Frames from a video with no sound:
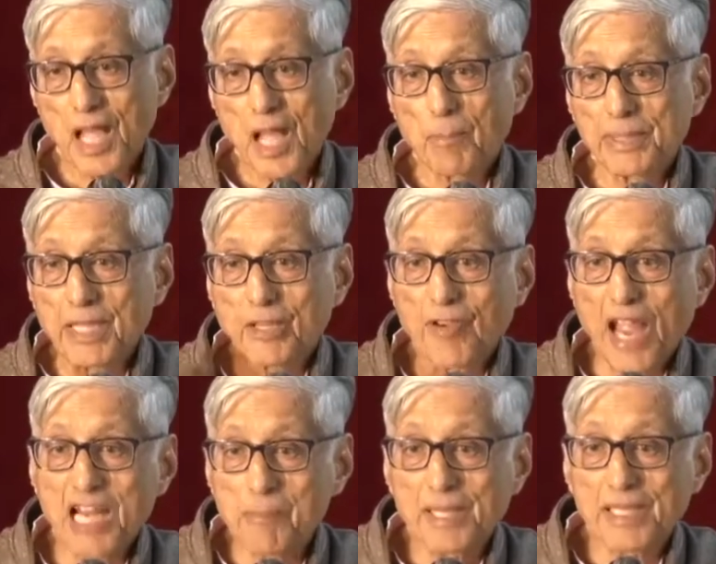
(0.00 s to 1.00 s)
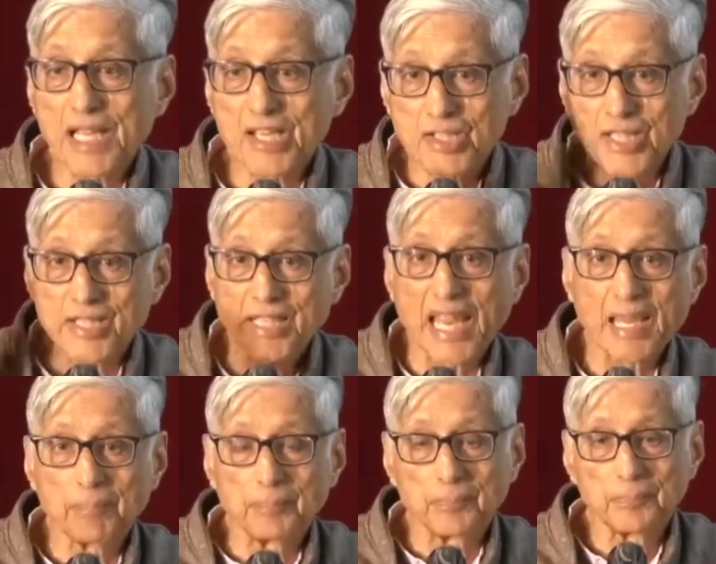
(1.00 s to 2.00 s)
But the grandmother is the
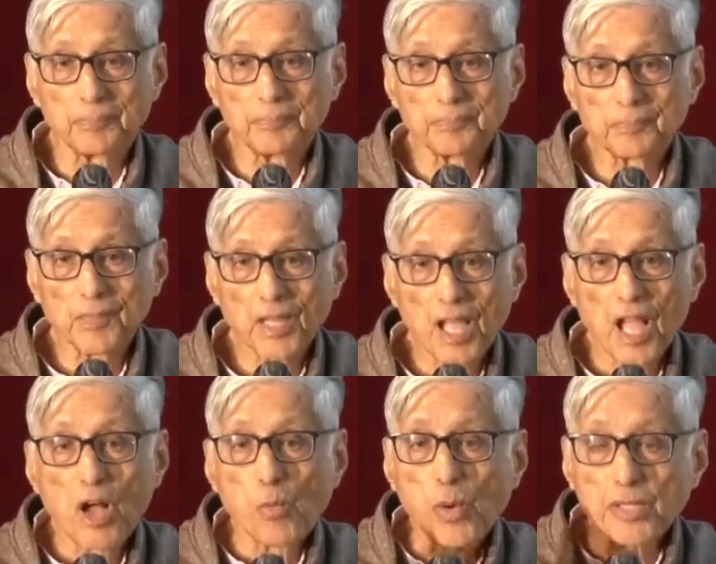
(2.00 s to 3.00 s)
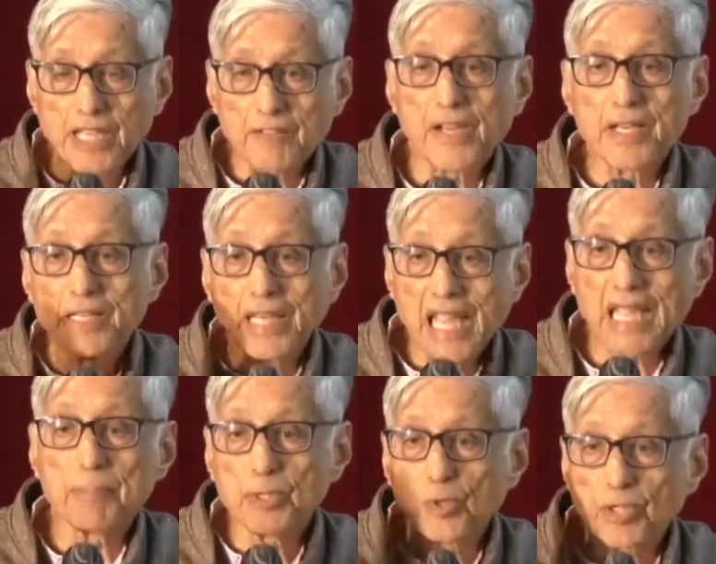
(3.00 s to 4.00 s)
same. Whatever
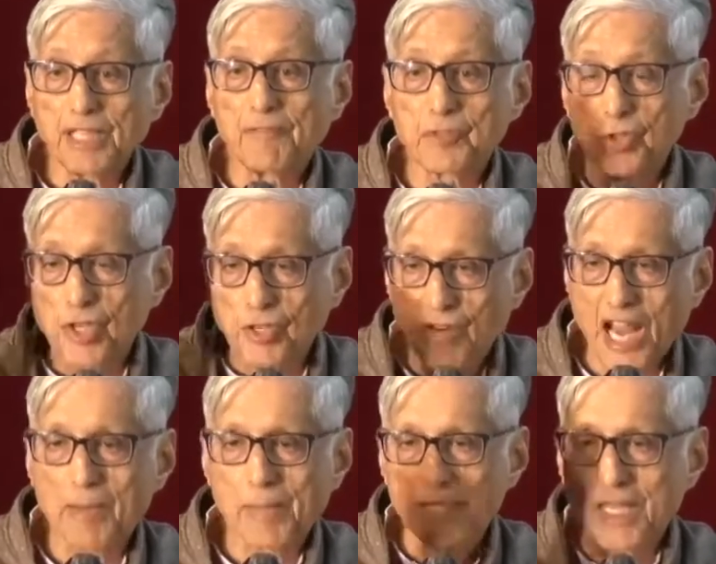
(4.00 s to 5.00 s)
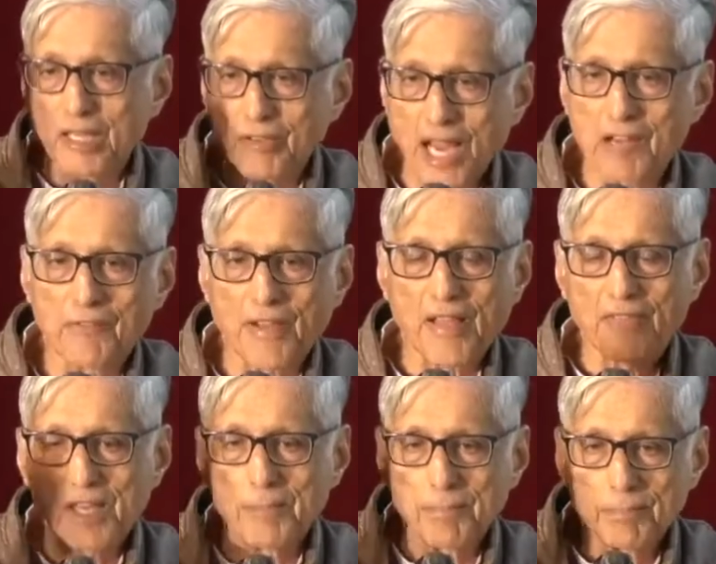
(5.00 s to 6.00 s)
name you give to your grandmother,
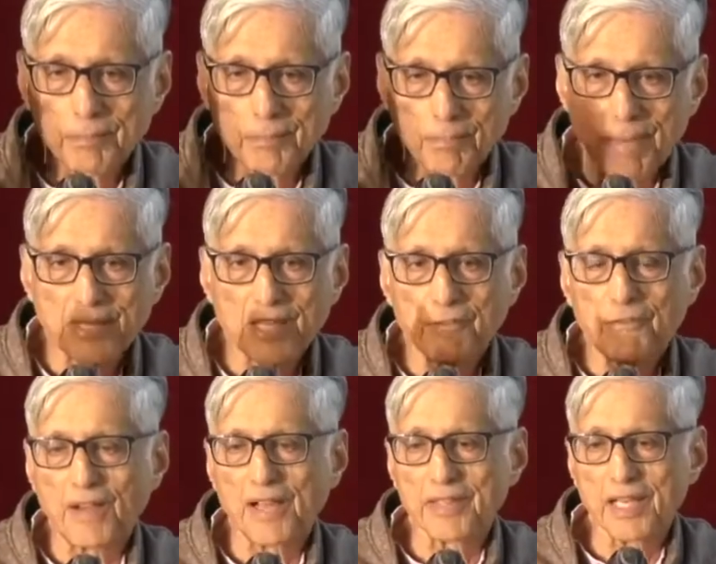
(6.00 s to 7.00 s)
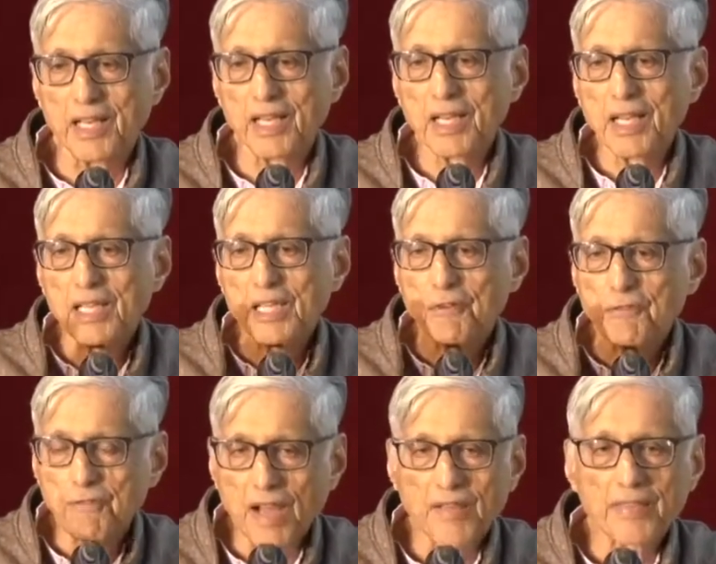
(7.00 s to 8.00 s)
grandfather, mother, father, the
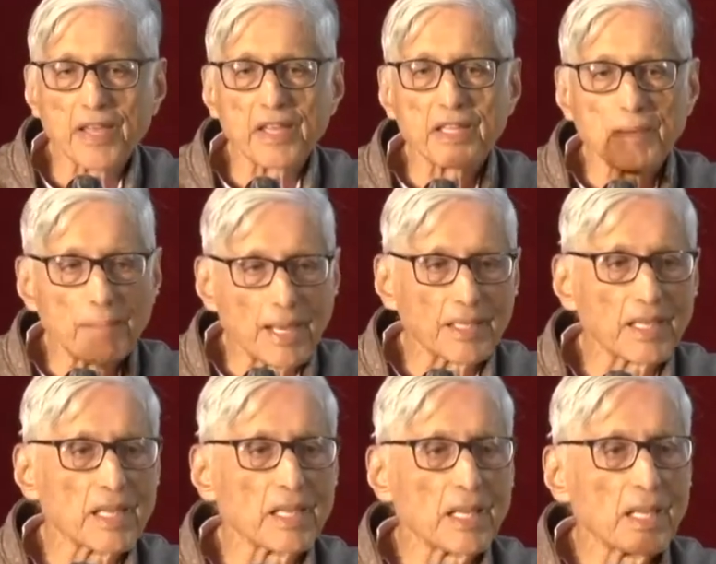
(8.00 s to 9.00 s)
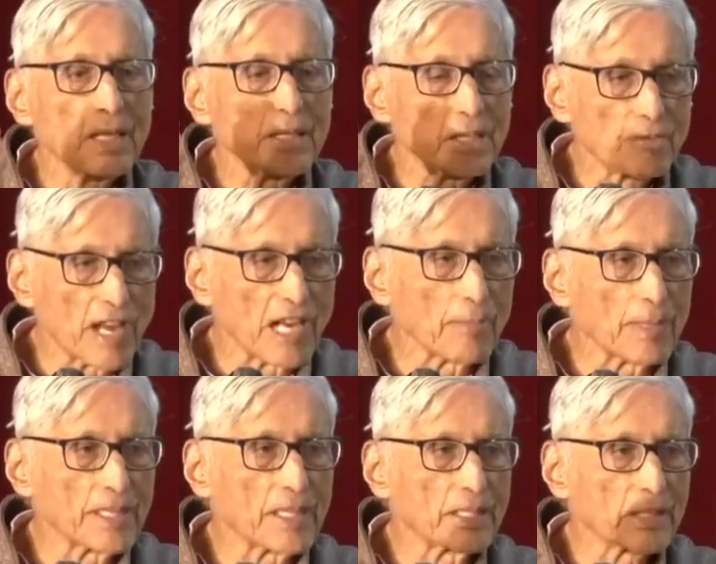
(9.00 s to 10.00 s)
father, the mother, the
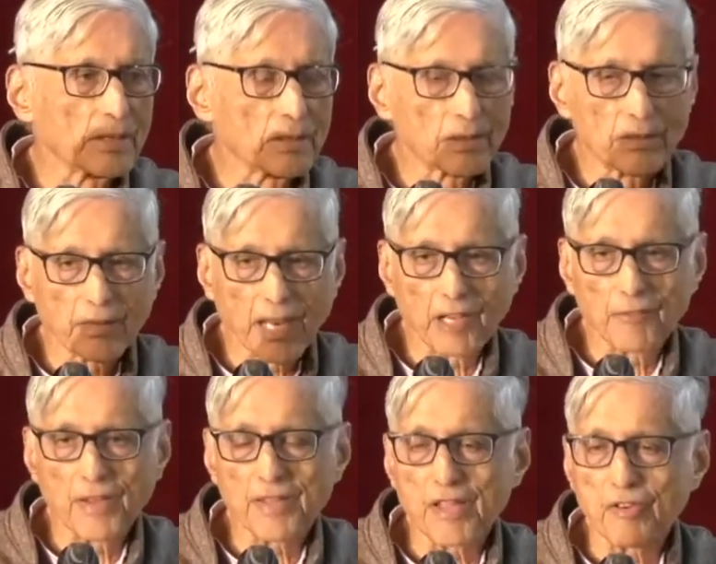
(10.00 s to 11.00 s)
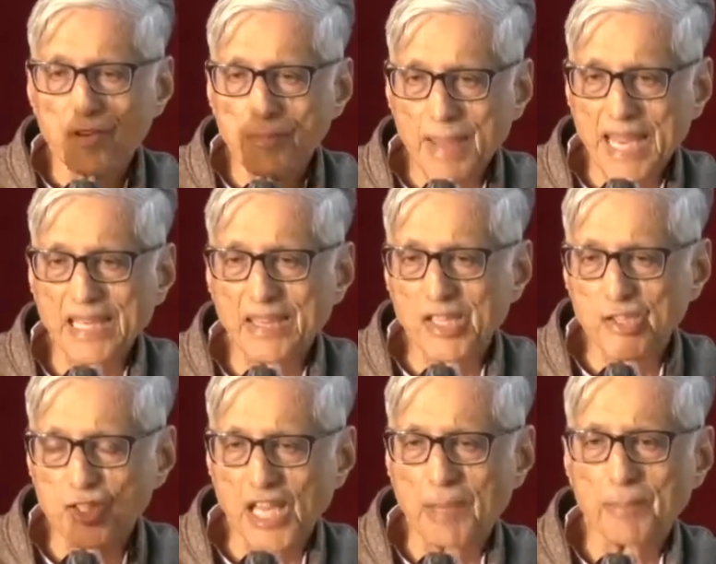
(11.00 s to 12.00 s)
grandmother, the grandfather remain the
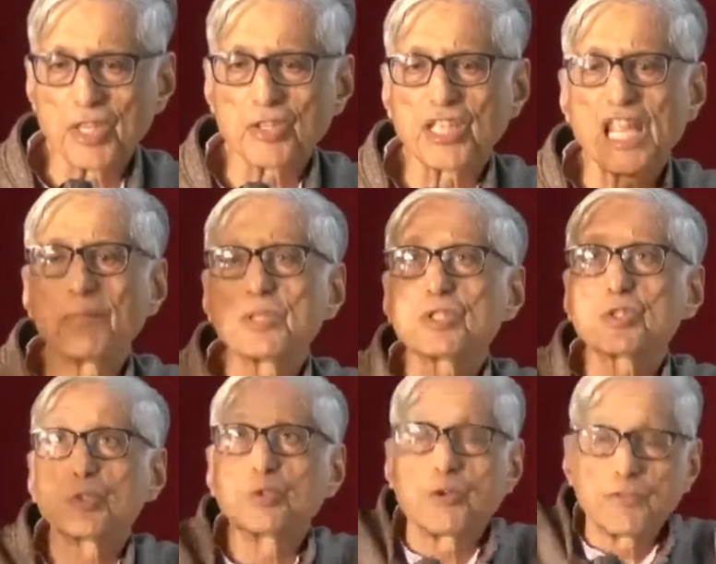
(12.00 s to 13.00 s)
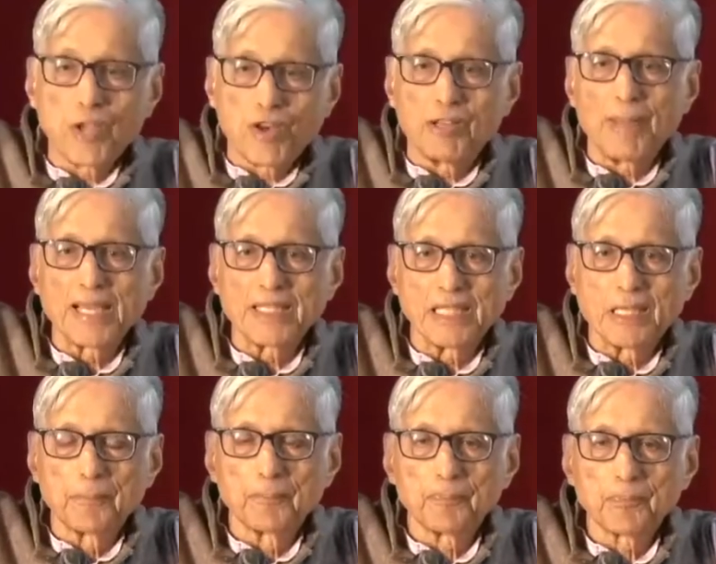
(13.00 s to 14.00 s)
same. And the same is true of the Almighty.
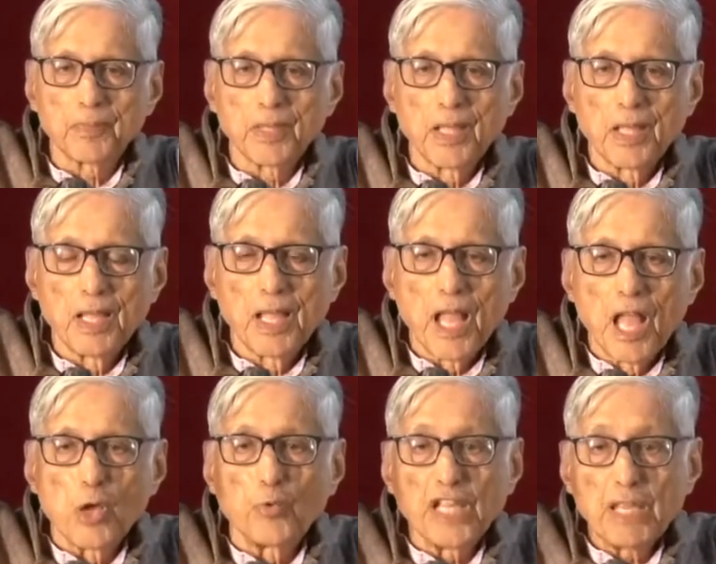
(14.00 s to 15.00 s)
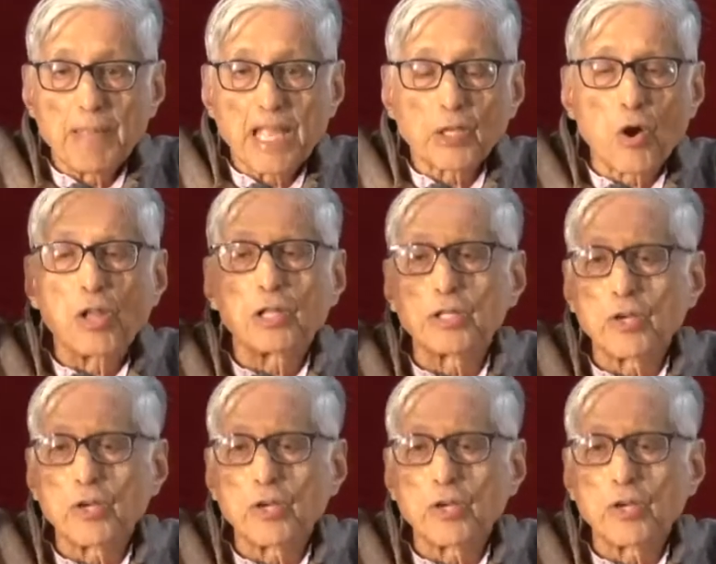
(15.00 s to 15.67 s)
We may call the